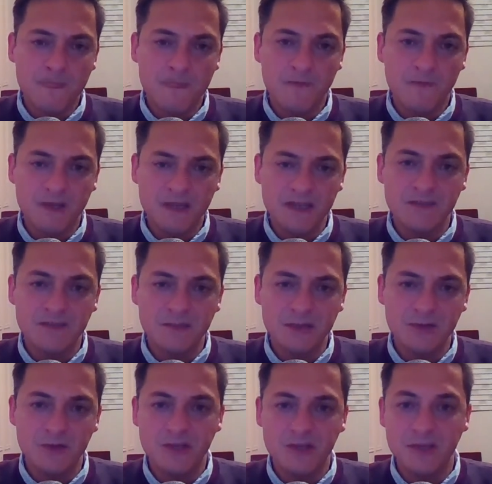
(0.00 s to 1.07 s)
we need to be
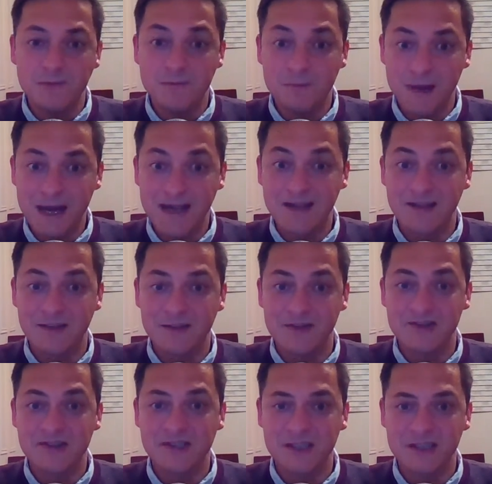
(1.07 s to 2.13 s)
looking back at the
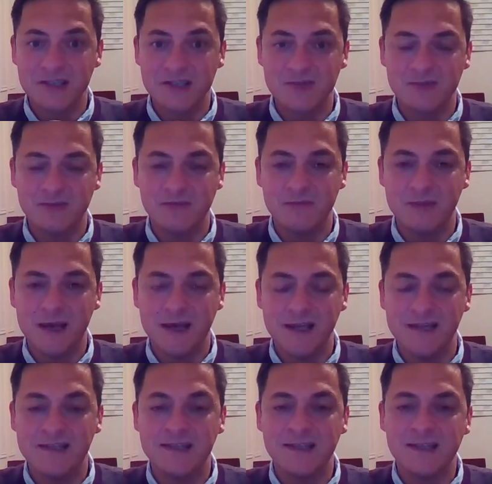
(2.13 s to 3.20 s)
selections we've
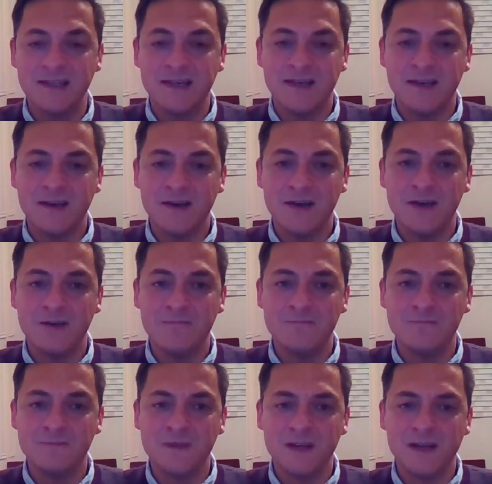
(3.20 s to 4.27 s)
made,
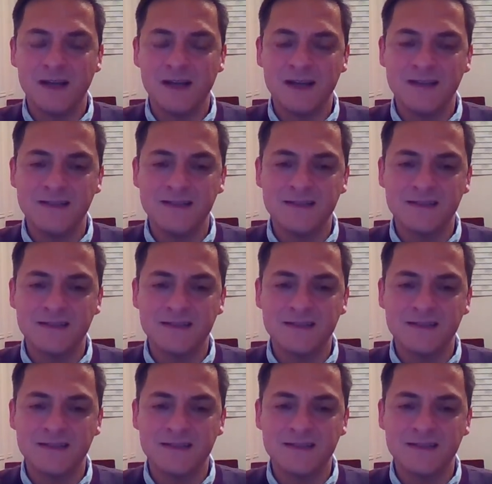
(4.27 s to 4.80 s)
and